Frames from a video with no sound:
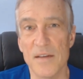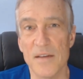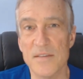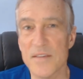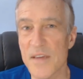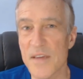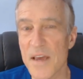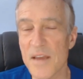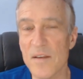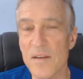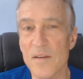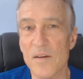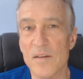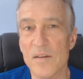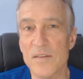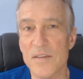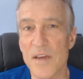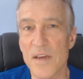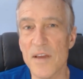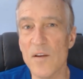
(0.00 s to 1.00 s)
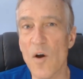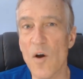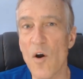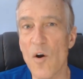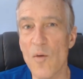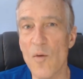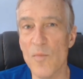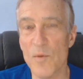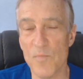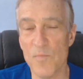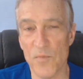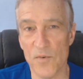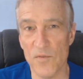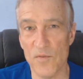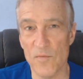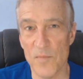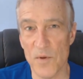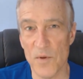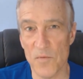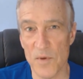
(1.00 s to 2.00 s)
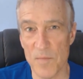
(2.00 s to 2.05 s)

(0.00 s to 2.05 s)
uh, 10, 10 home improvement